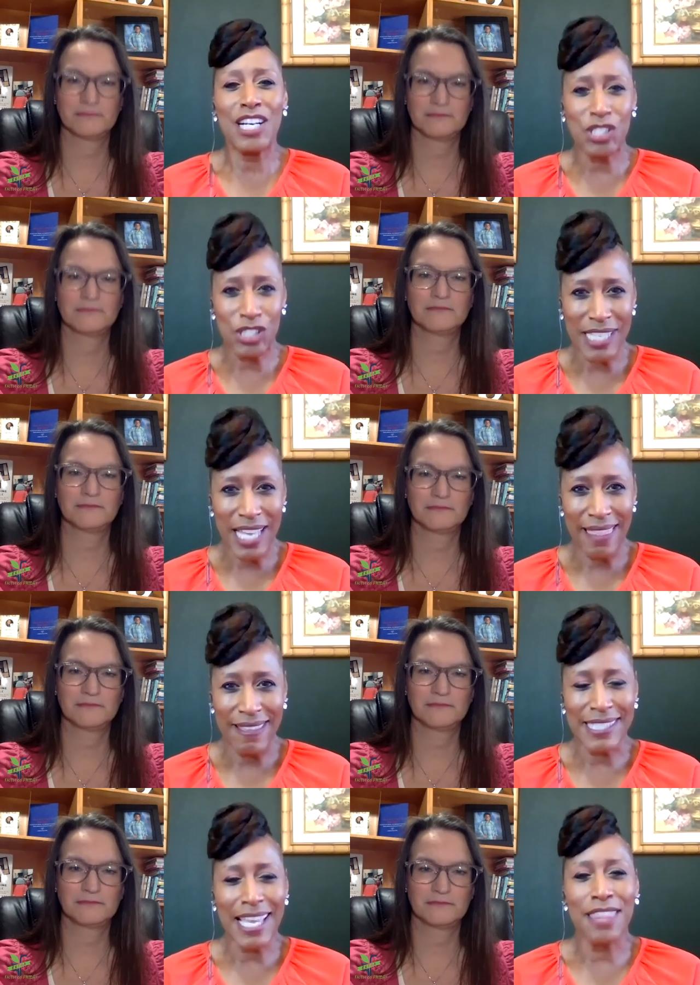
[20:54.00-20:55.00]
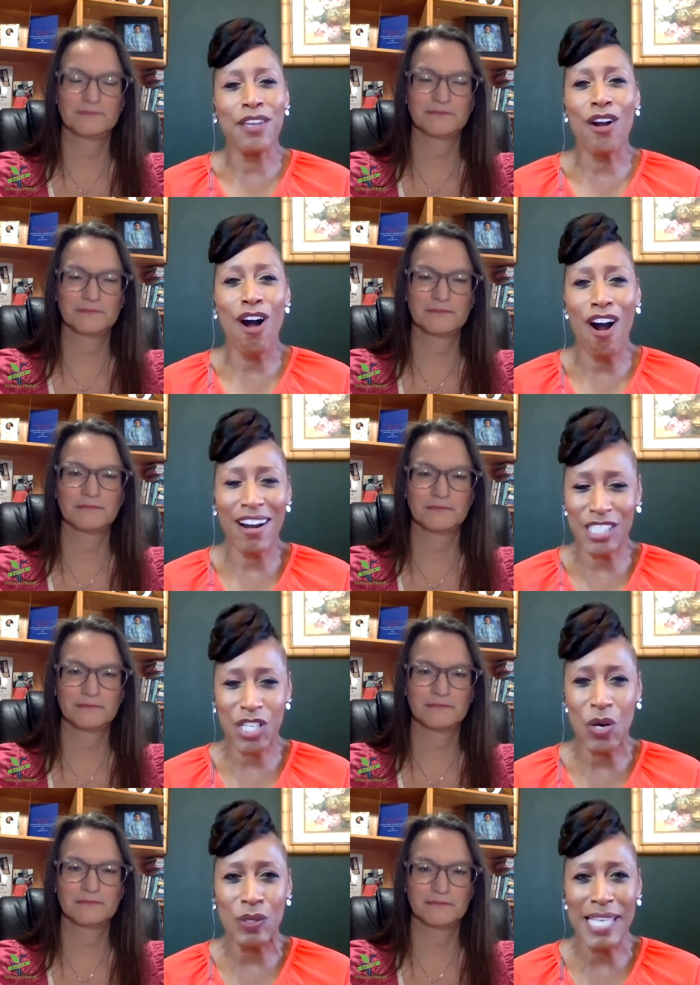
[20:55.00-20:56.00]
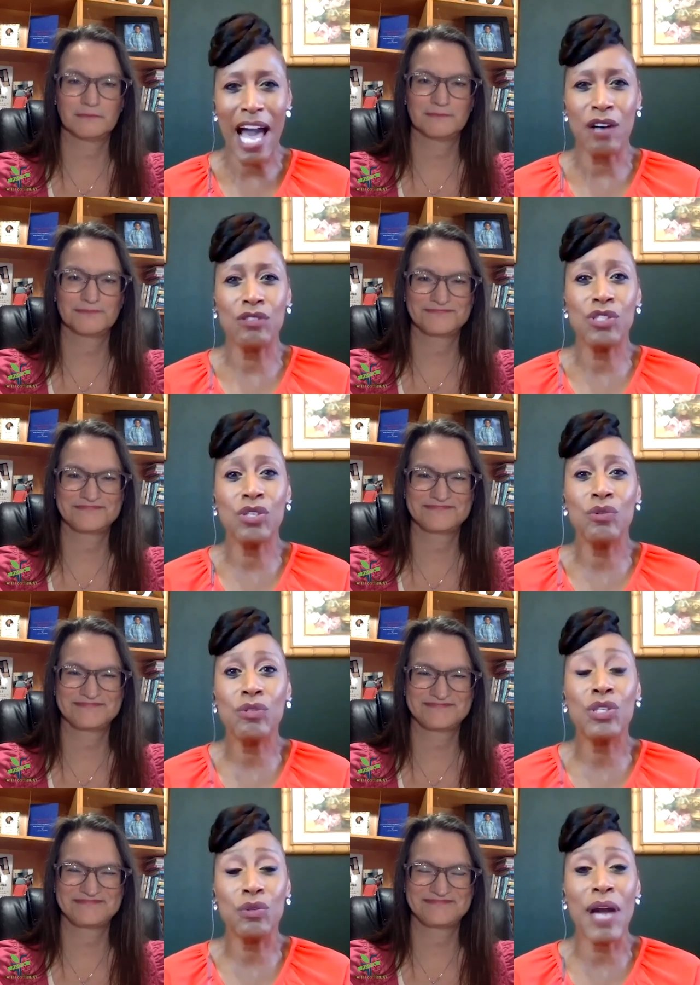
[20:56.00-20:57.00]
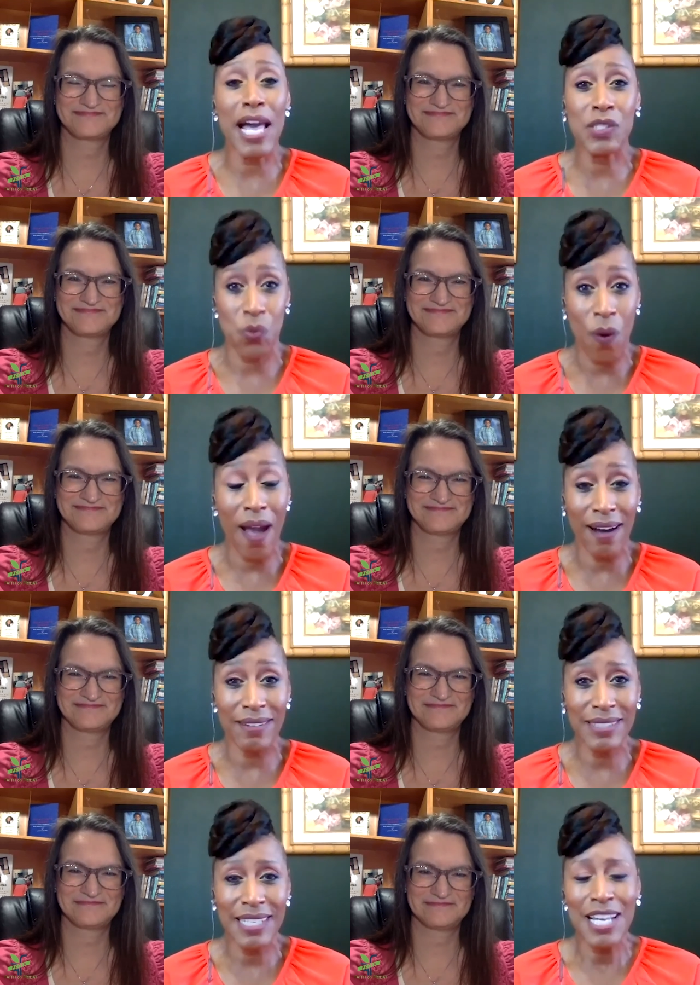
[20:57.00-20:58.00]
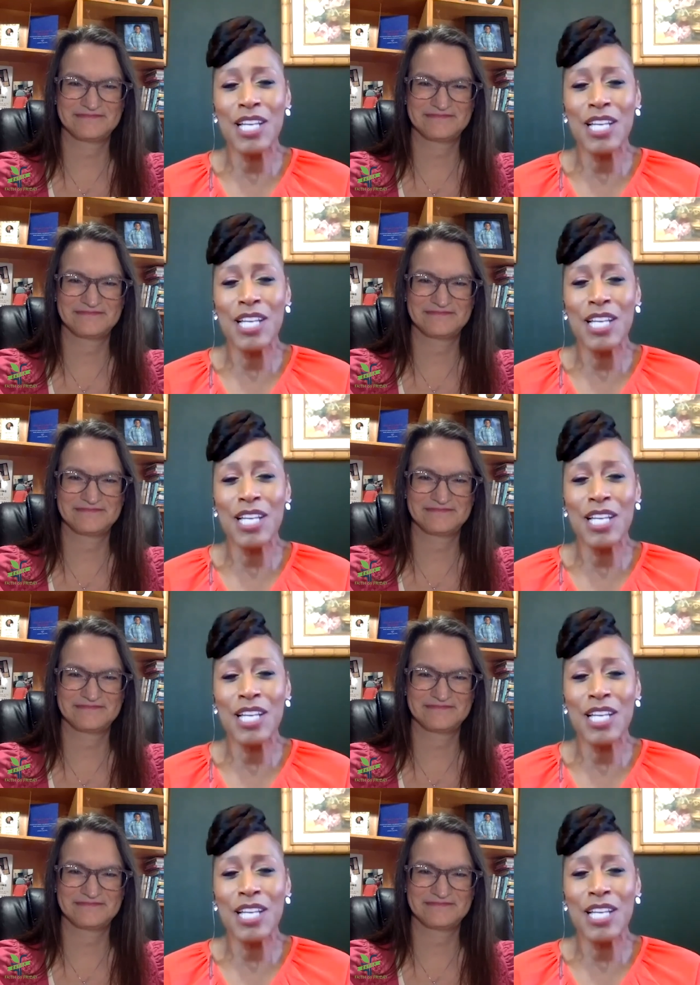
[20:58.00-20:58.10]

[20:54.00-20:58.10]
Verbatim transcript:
Speaker 1: understand this, and their heart goes out to you as well.